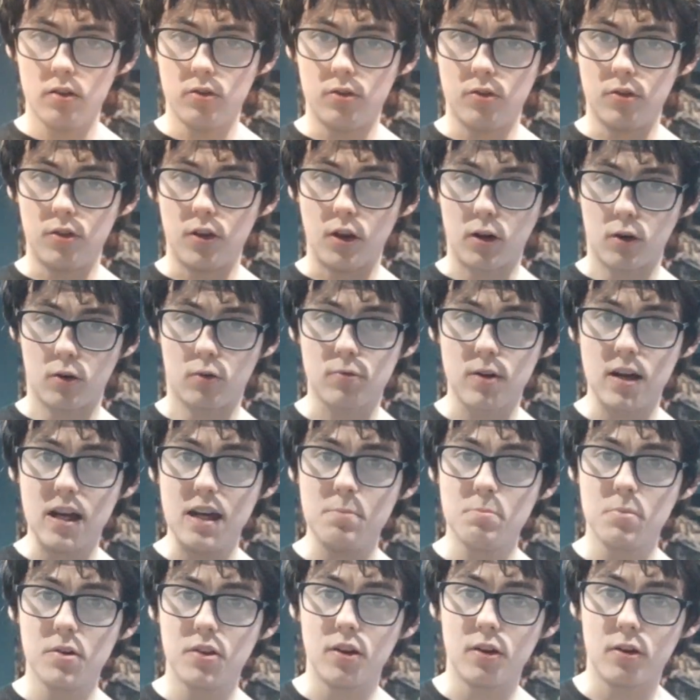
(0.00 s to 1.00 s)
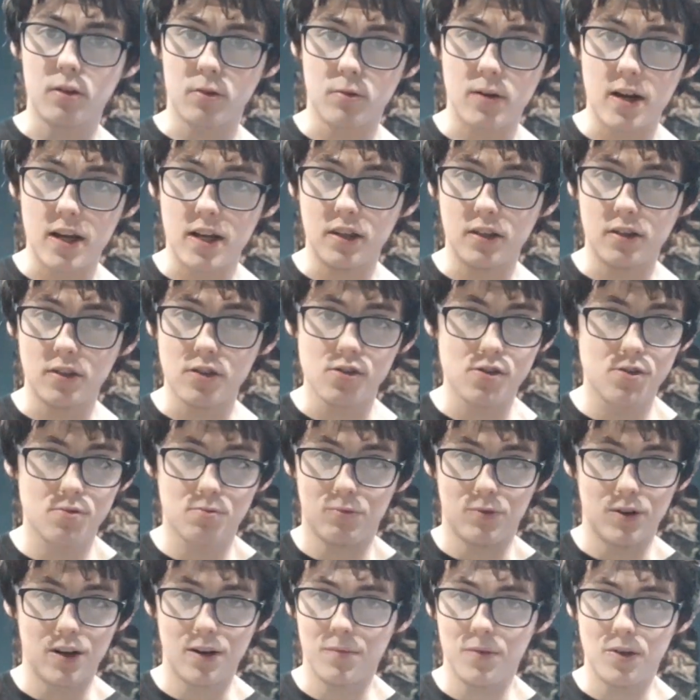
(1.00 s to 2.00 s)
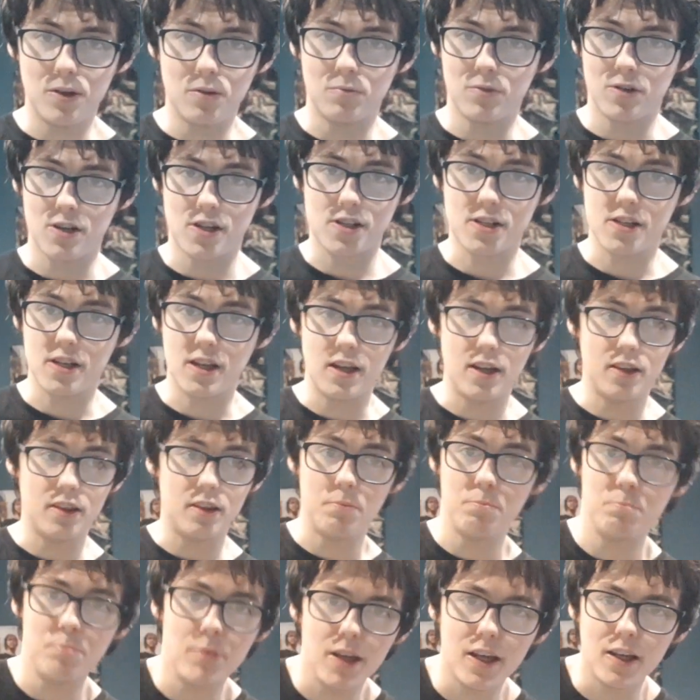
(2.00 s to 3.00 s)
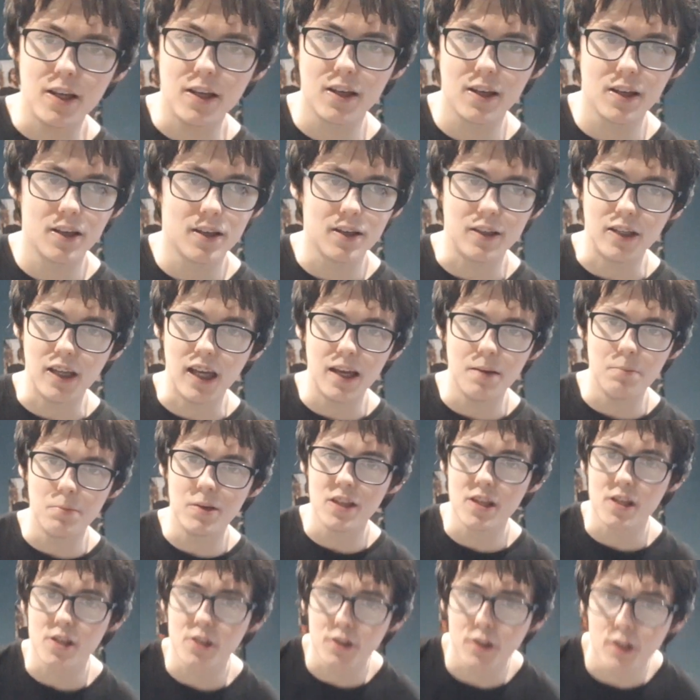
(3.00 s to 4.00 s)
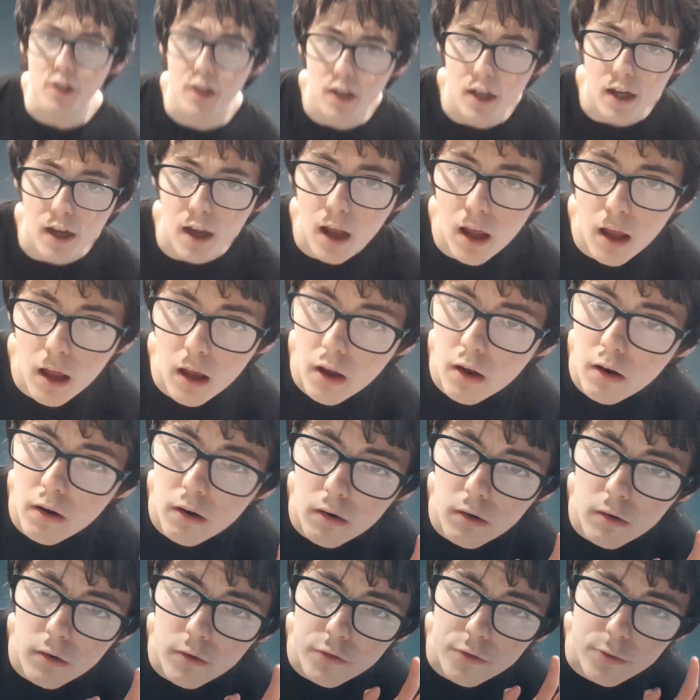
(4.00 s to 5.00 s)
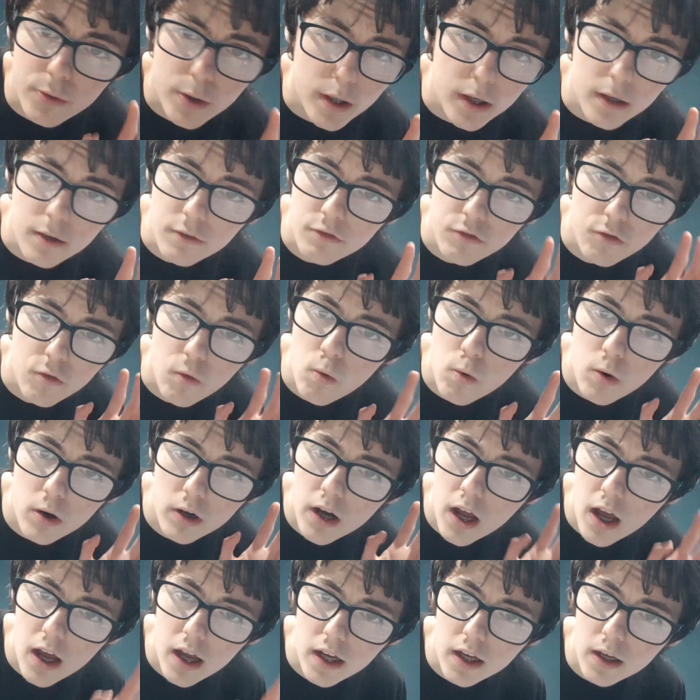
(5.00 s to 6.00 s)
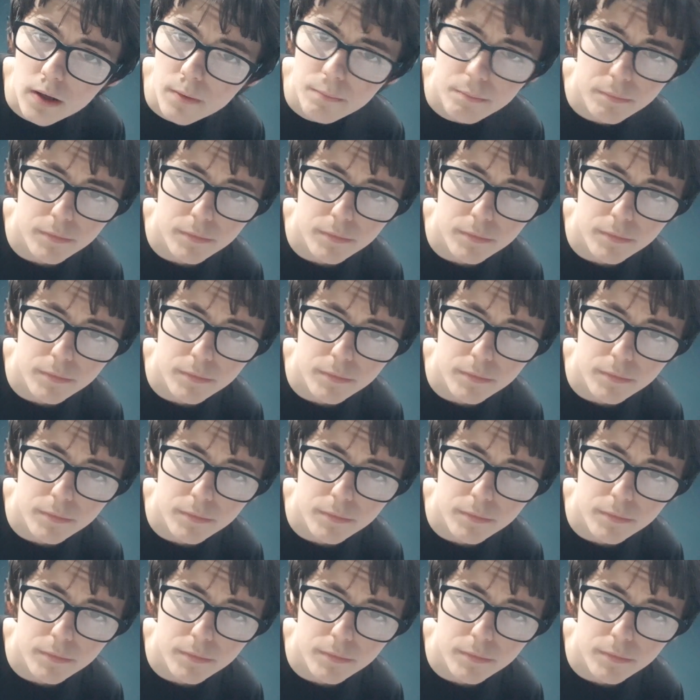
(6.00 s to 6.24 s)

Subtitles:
the cream of the cringe, whatever you want to say, the big game of this year, friggin' Fortnite.